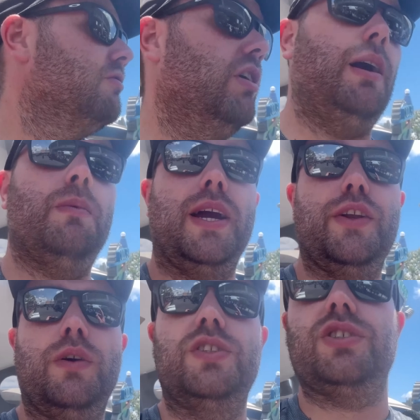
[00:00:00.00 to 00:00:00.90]
Right, we're
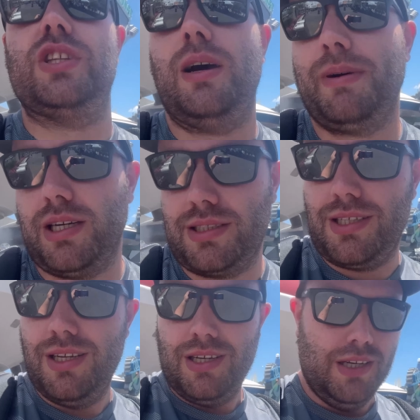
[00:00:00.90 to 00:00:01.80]
going over to Starbucks.
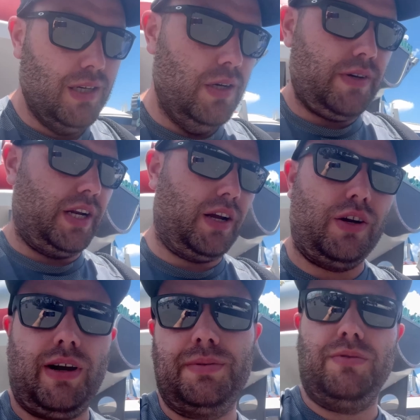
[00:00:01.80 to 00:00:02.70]
Gonna go and
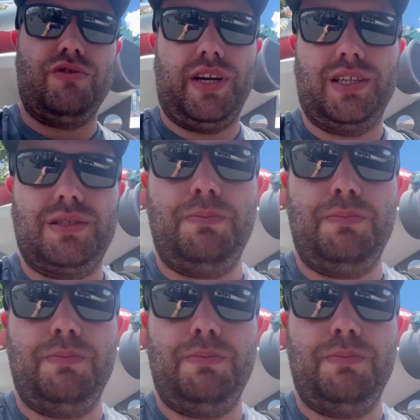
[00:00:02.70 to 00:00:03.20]
grab some drinks.